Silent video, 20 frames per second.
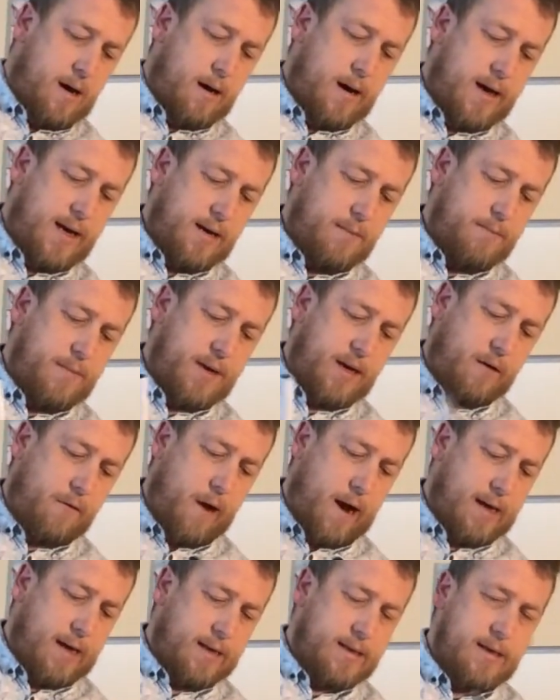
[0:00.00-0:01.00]
I can be
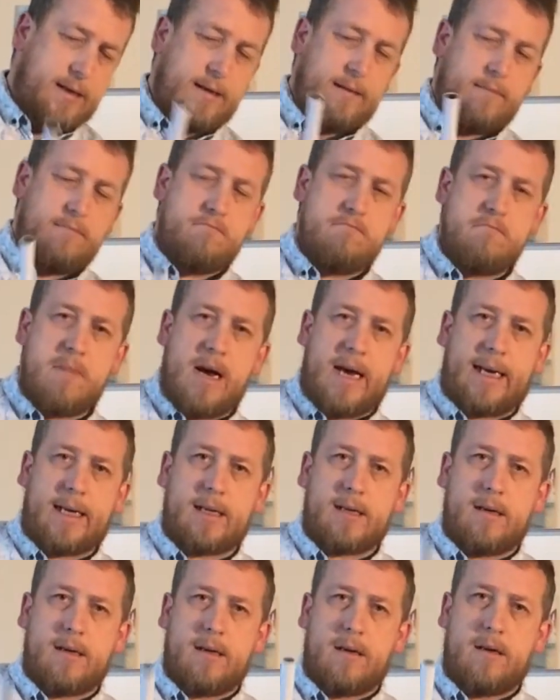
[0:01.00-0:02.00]
cracked,
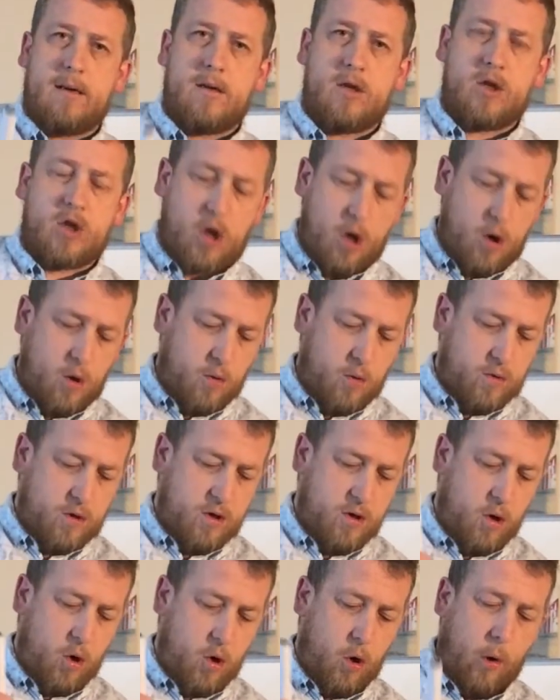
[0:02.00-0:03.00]
made, told,
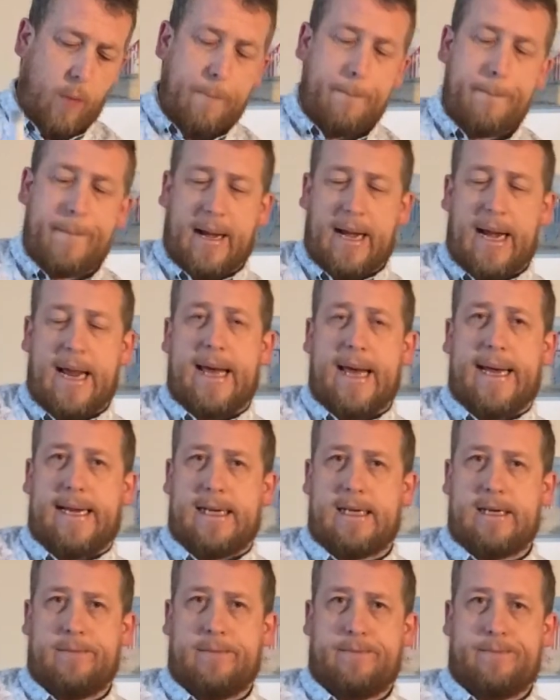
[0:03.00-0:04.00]
or
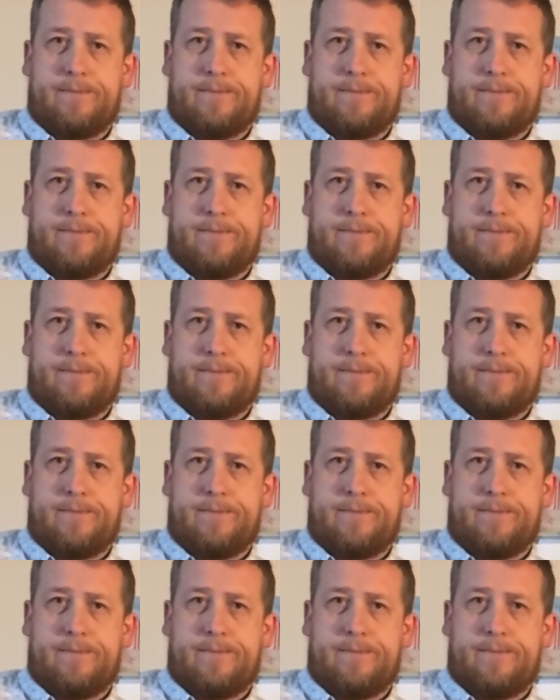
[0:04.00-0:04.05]
played.